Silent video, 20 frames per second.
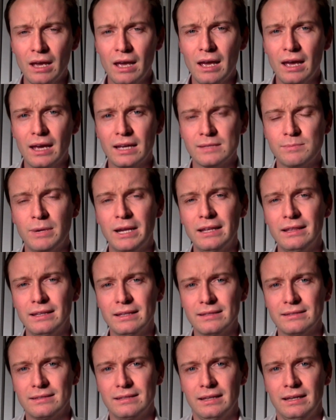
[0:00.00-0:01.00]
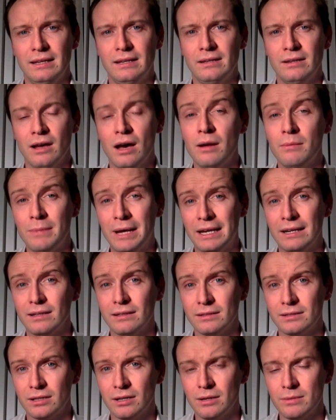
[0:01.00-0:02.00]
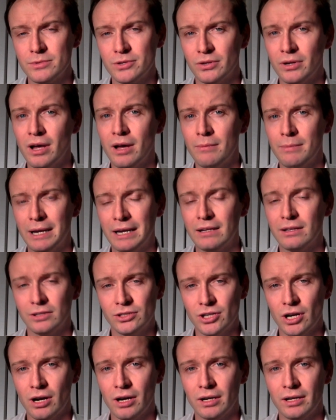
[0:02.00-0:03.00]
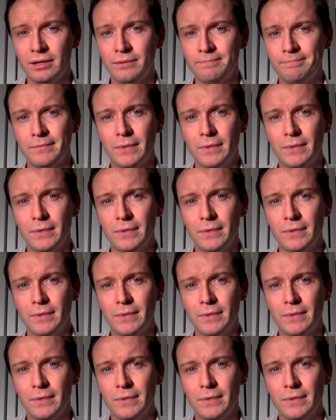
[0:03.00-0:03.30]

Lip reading: Explain this in non-medical terms or non-medical jargon.